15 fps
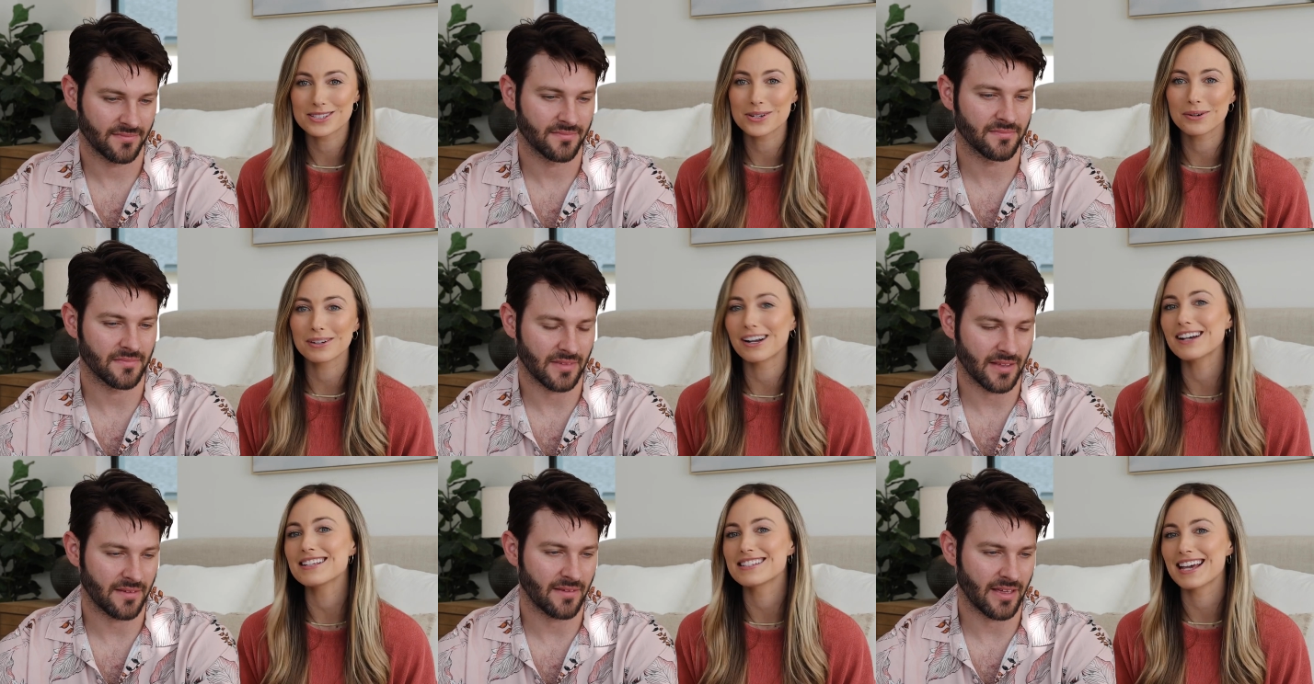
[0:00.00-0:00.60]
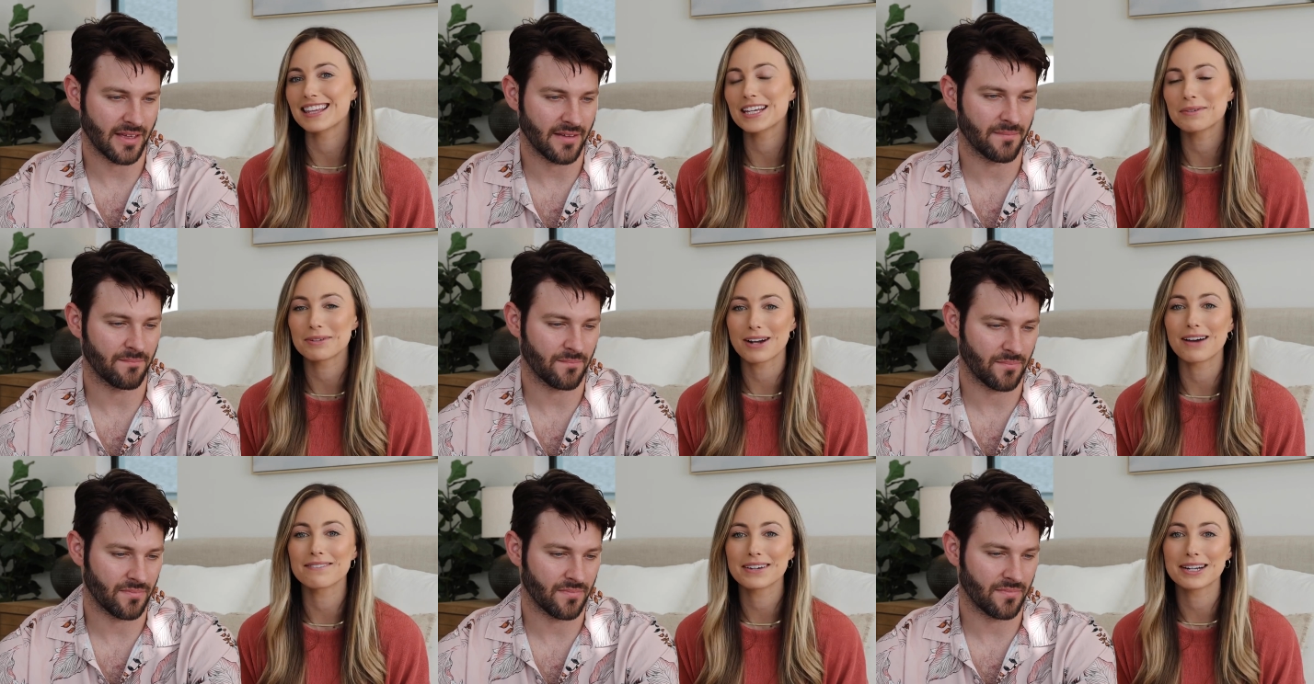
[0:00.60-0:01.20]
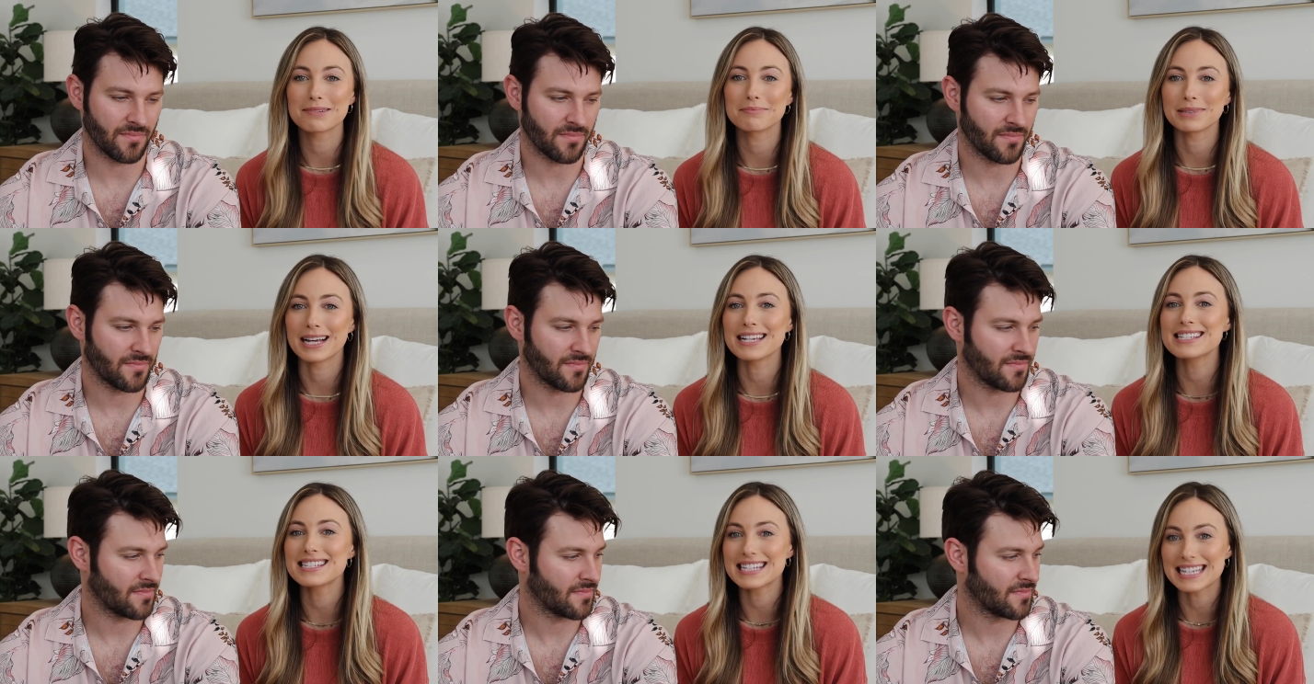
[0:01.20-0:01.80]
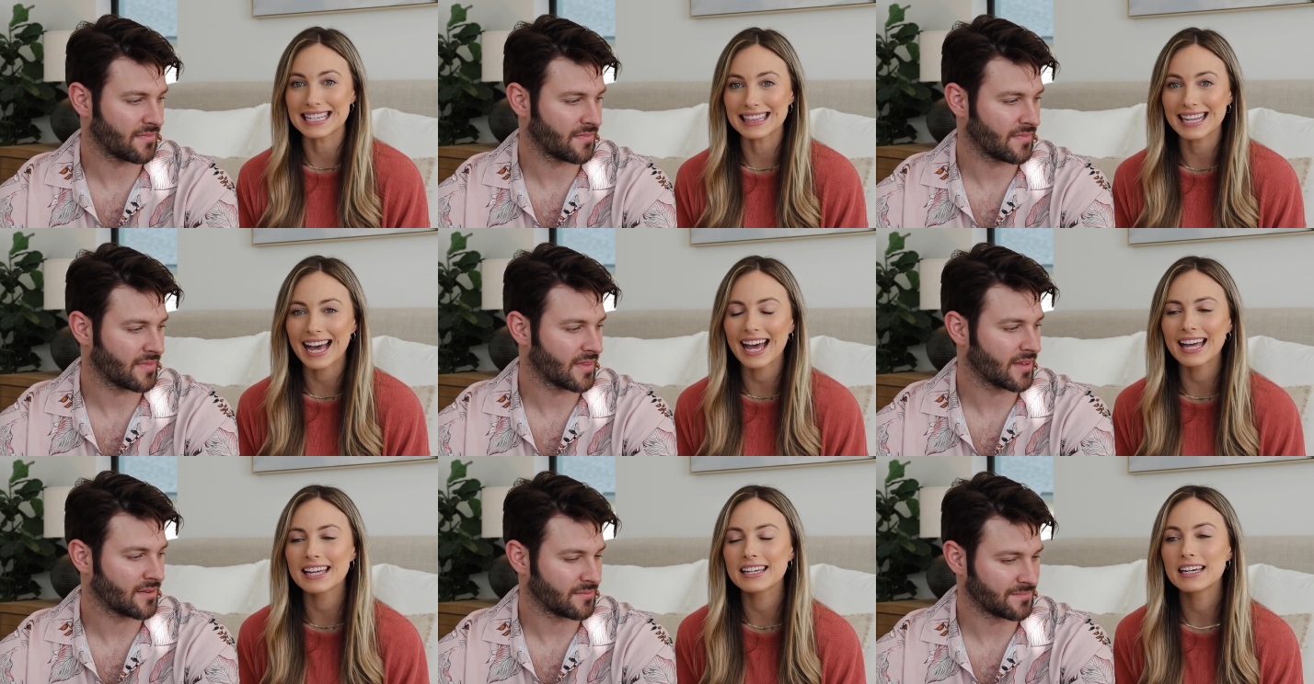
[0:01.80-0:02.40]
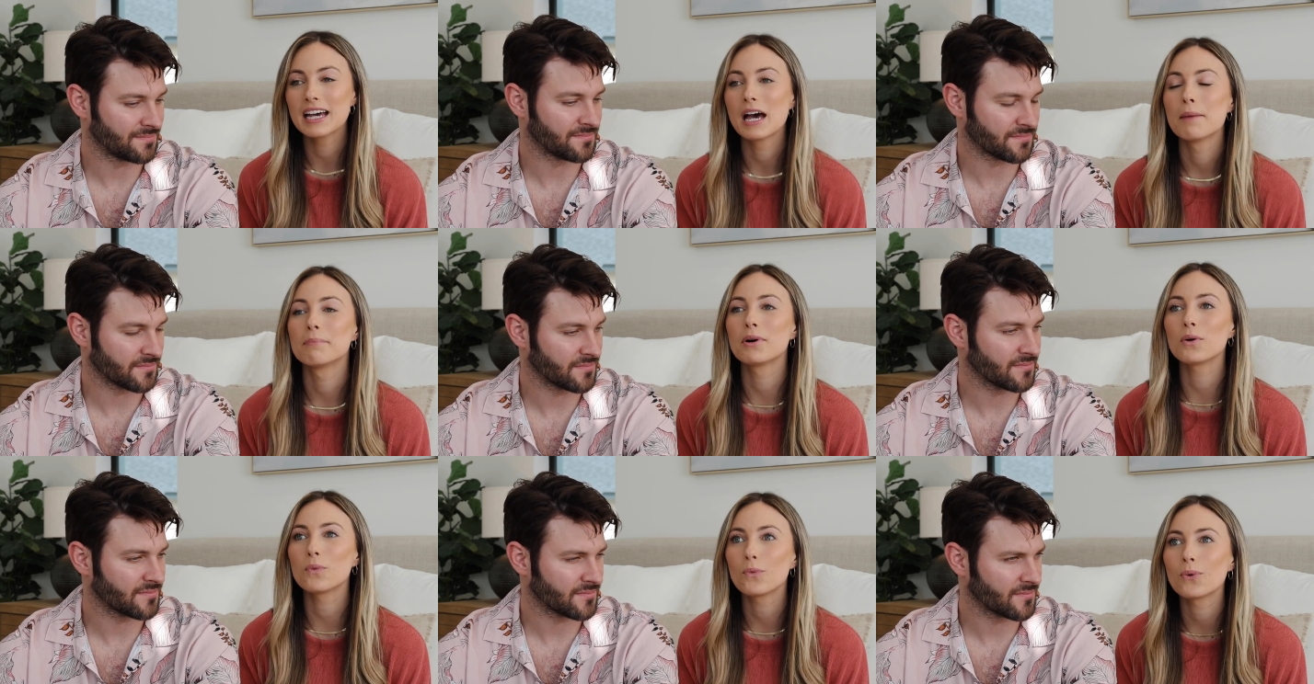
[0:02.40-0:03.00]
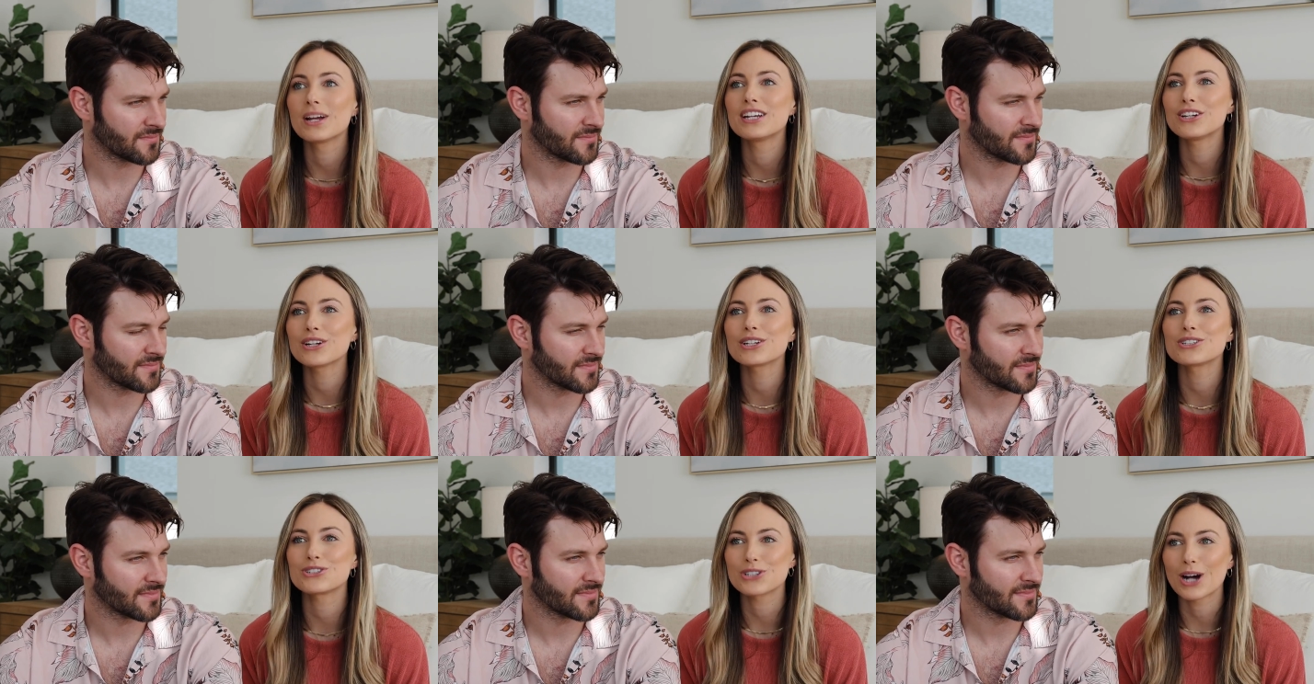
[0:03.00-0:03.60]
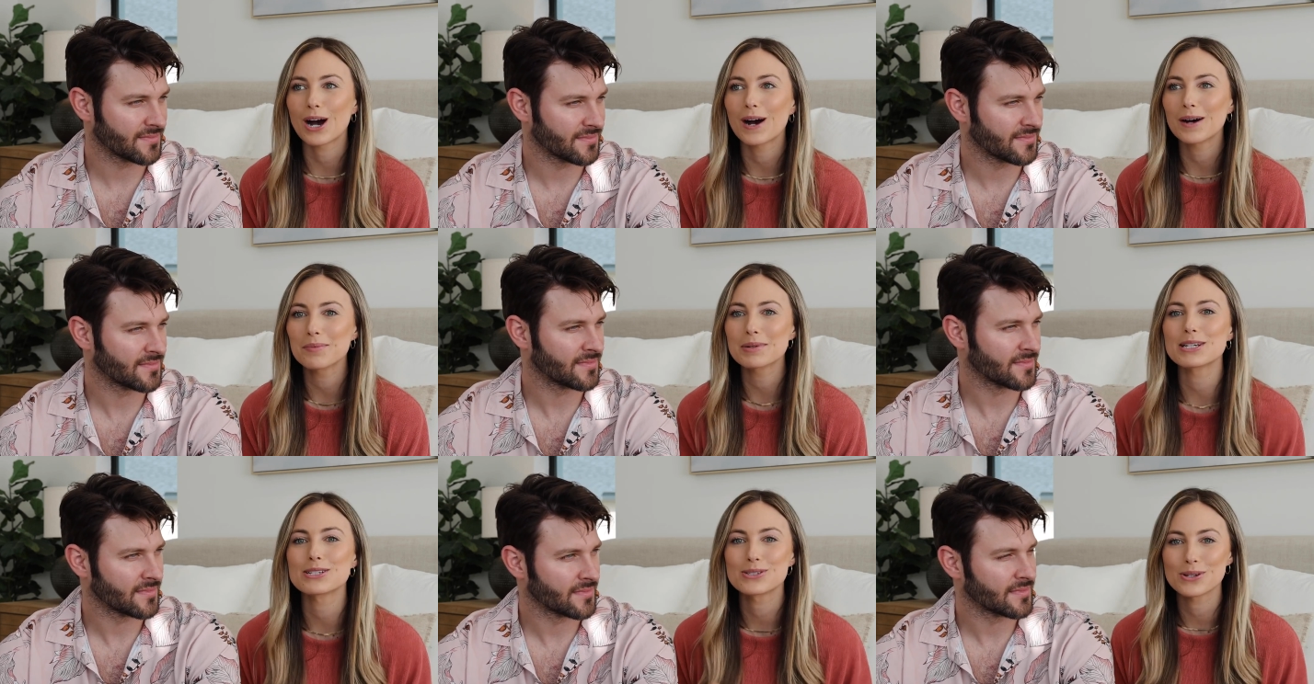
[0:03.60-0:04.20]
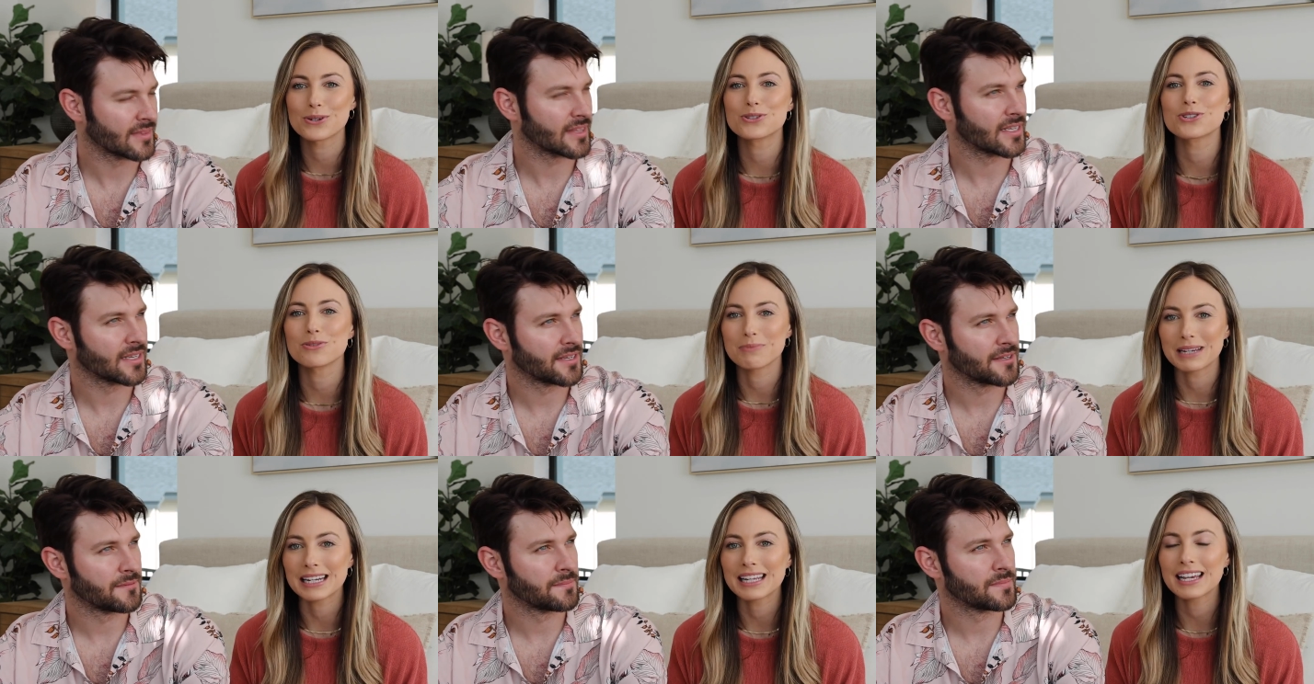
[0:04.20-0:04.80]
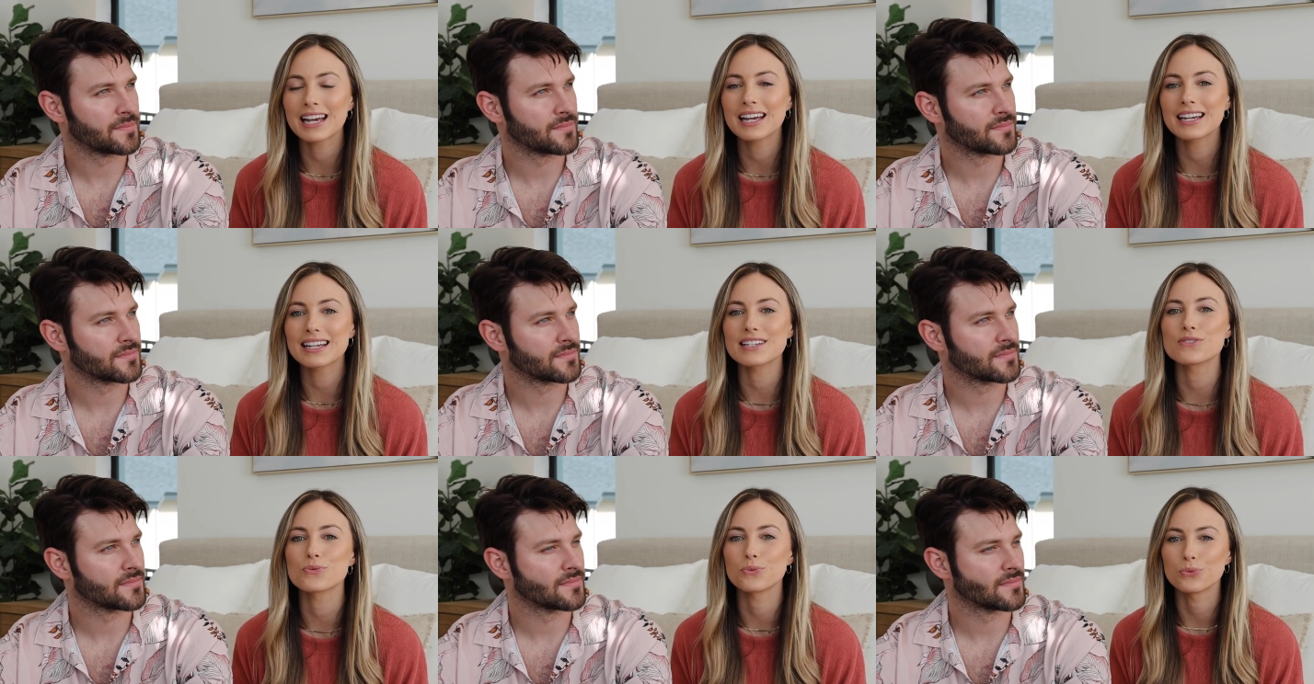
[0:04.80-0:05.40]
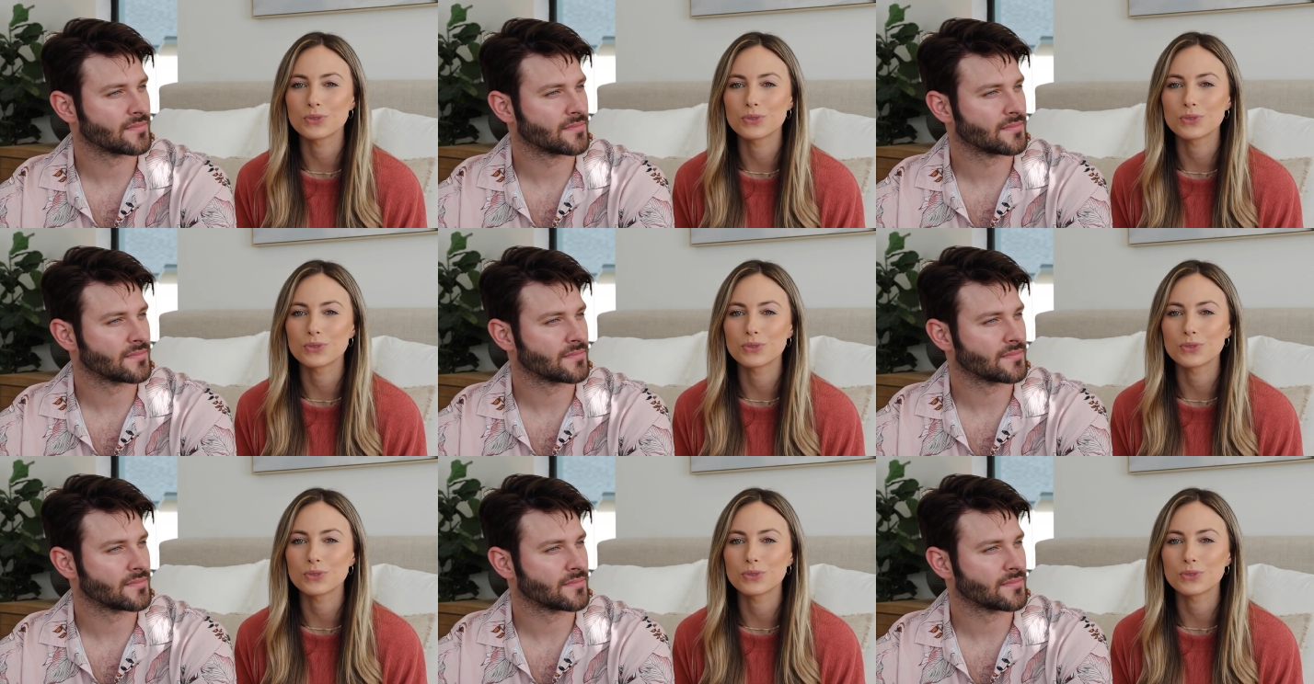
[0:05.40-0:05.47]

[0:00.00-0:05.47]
Speaker 1: So we're not saying that we're not very blessed in that, mm-hmm. but when your job is social media, it's